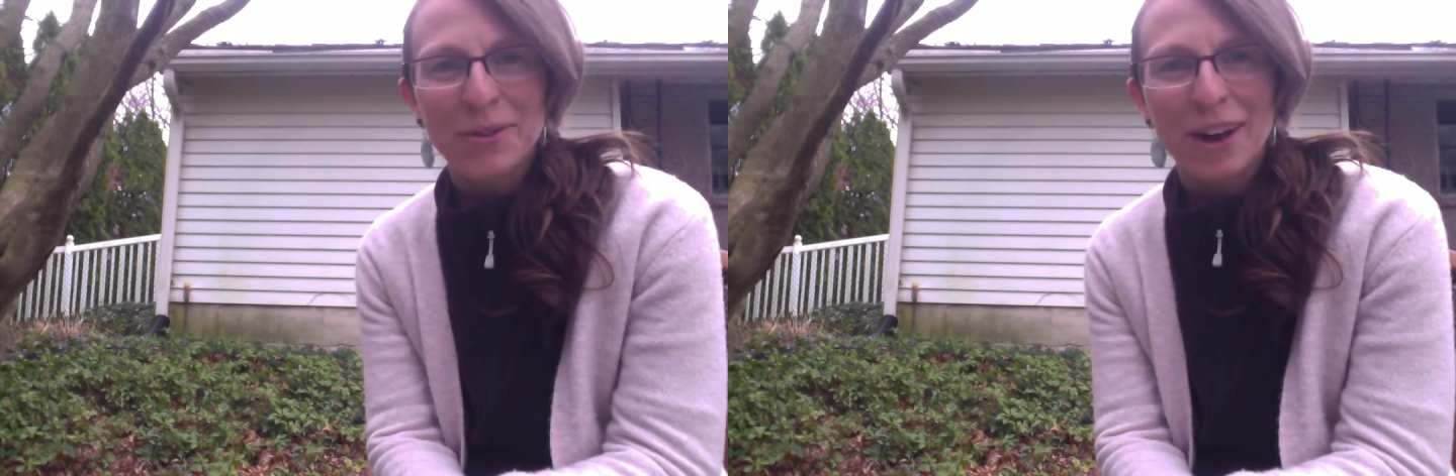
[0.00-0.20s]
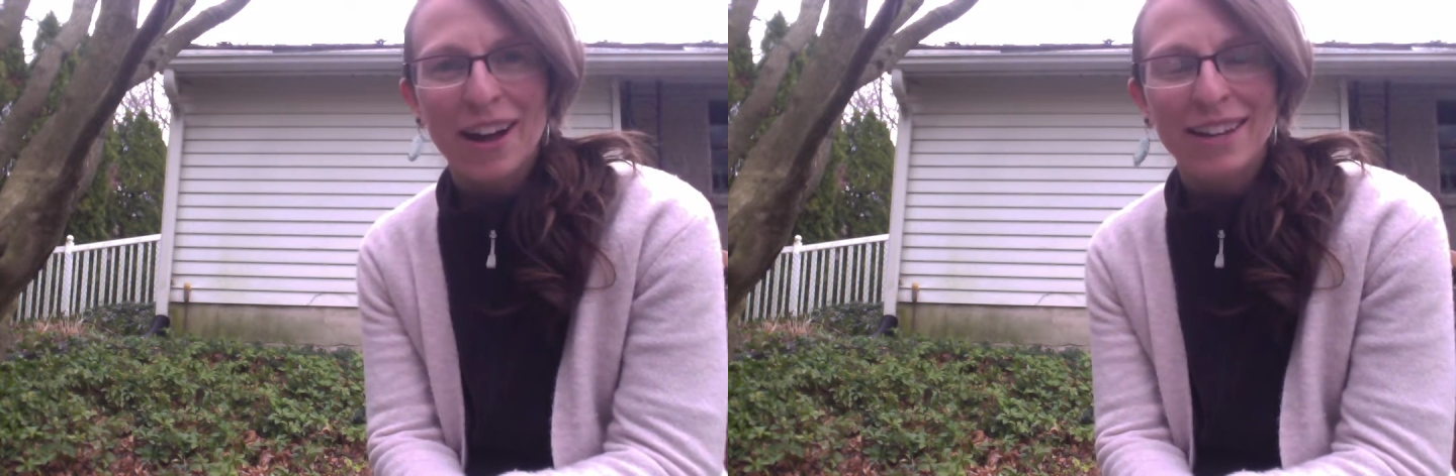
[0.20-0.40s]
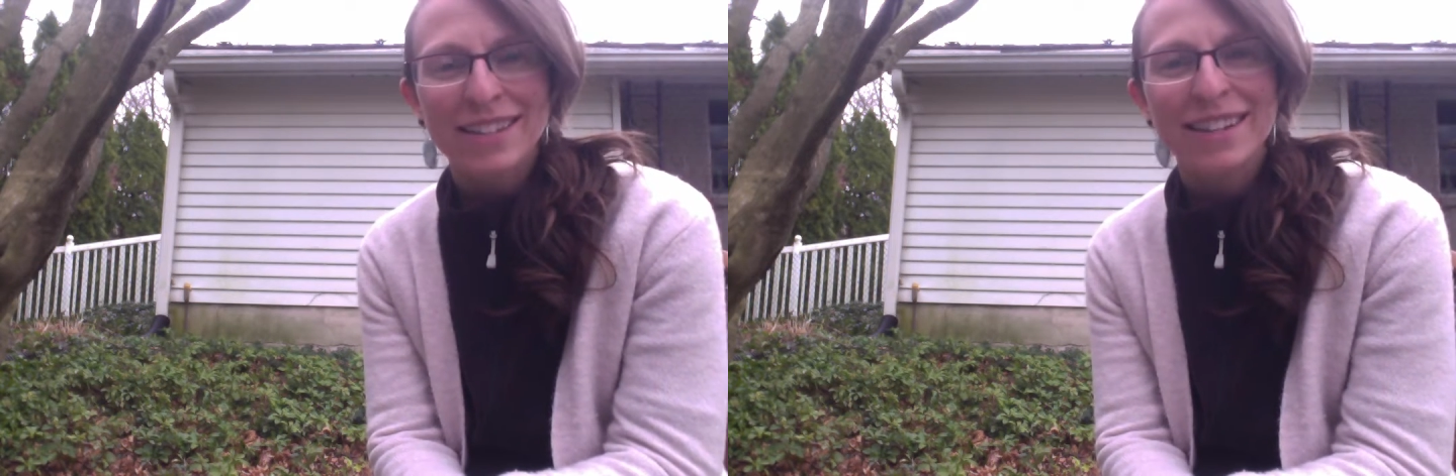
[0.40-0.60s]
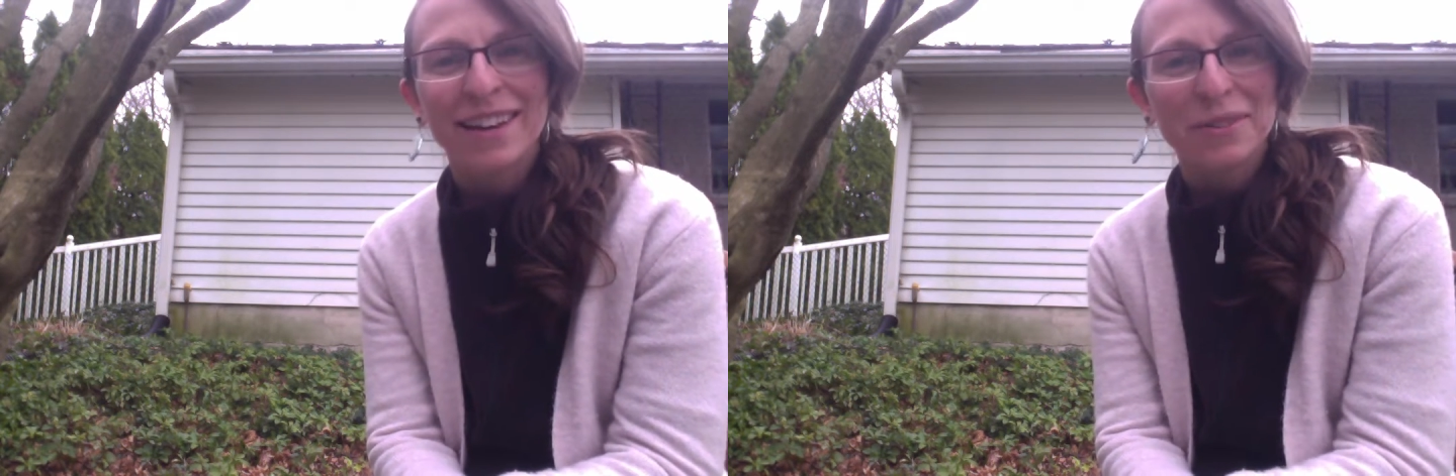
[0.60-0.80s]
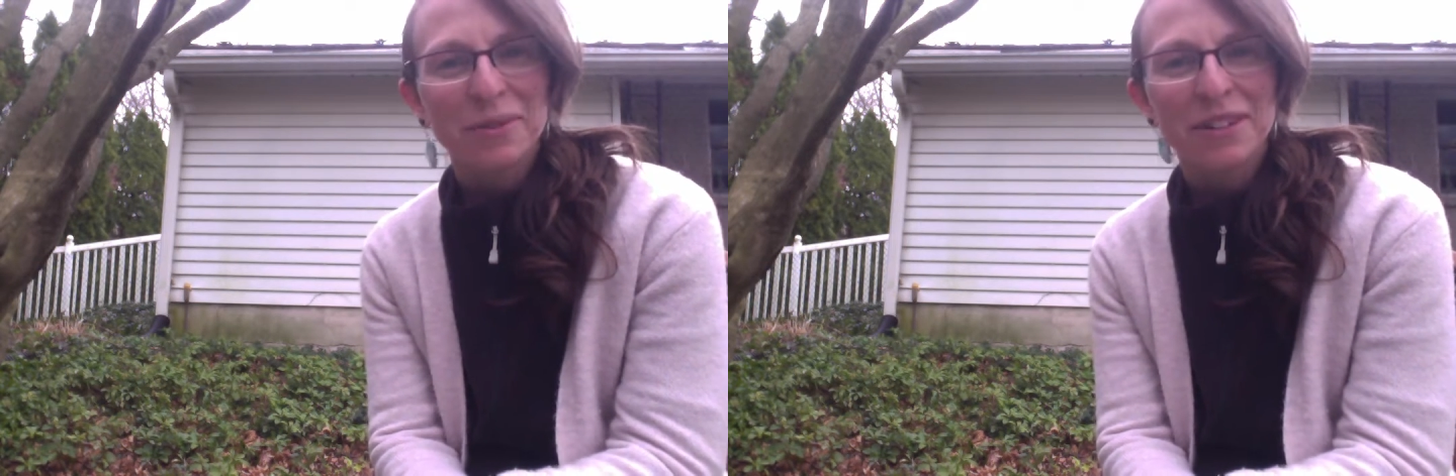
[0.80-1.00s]
you guys
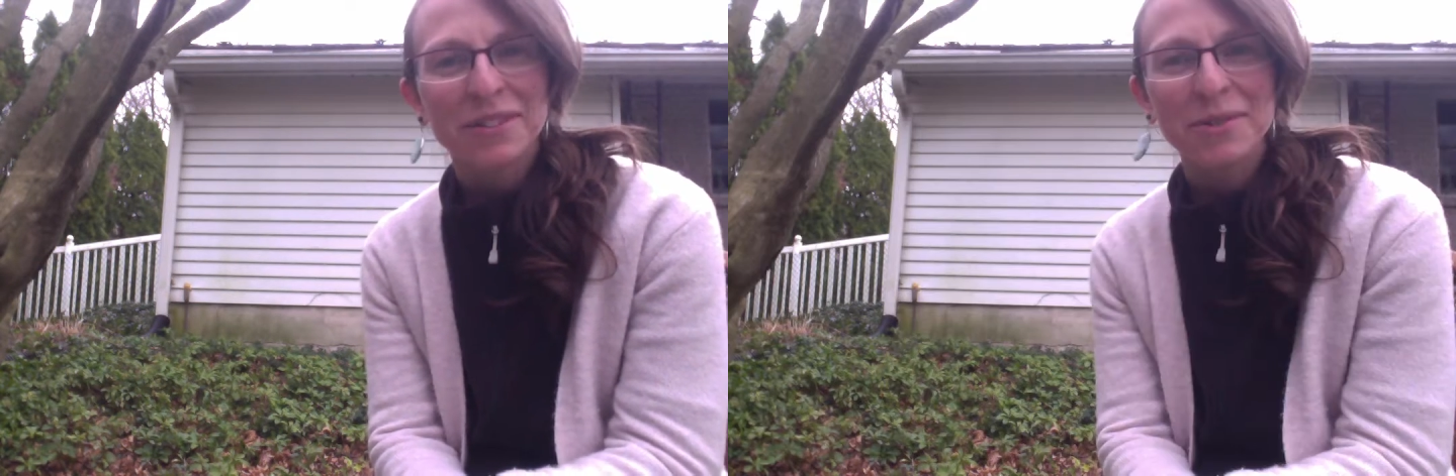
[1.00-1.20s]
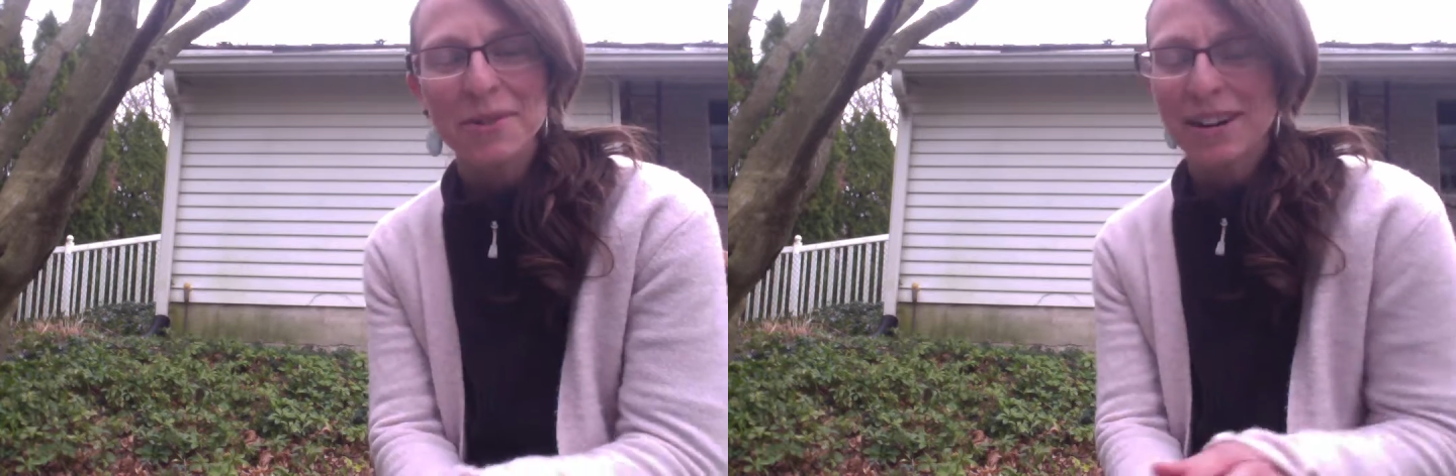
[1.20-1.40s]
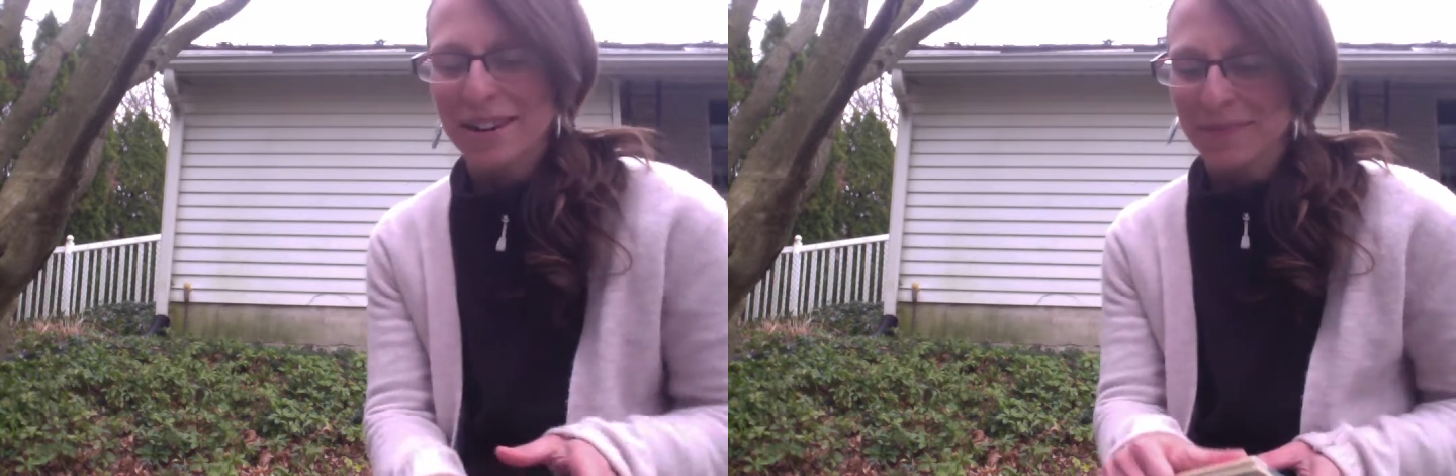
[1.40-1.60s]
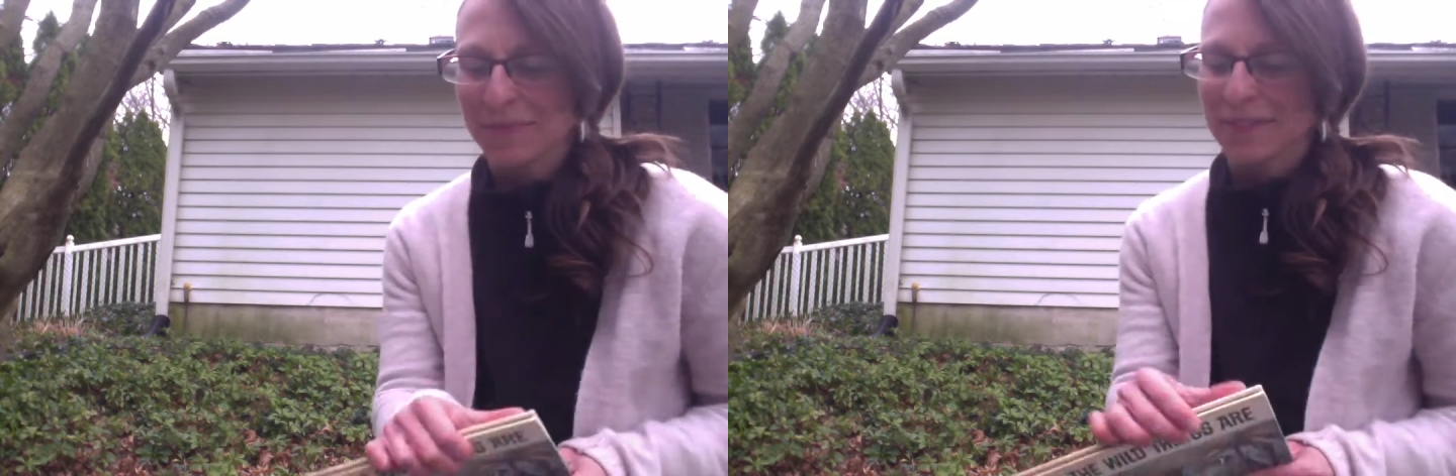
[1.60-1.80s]
and read a story.